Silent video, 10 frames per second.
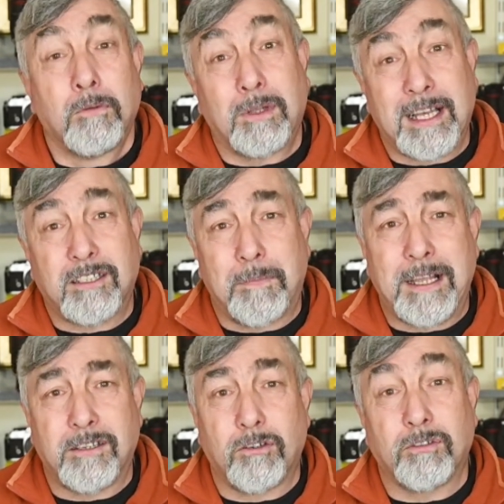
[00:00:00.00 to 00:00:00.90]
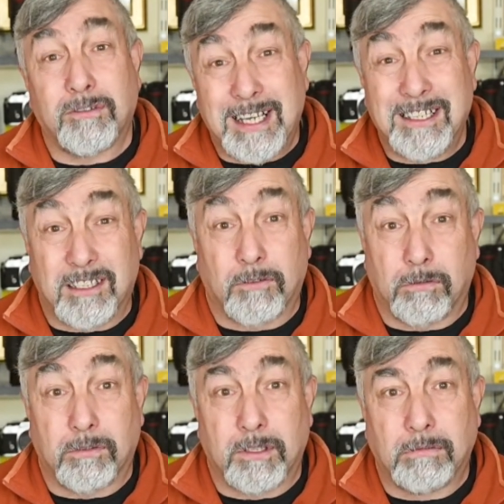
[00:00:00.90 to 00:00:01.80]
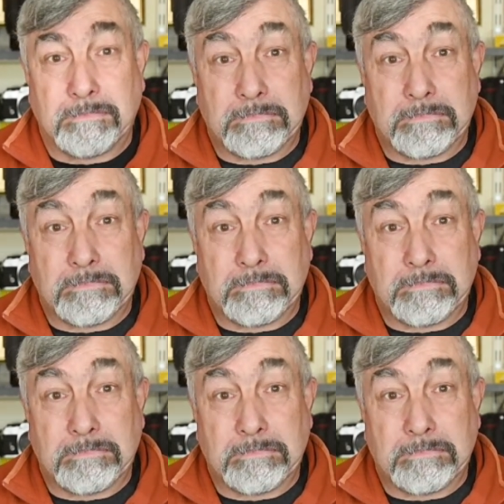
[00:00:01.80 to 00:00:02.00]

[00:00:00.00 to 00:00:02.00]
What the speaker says: Well, that's depending on your taste, of course.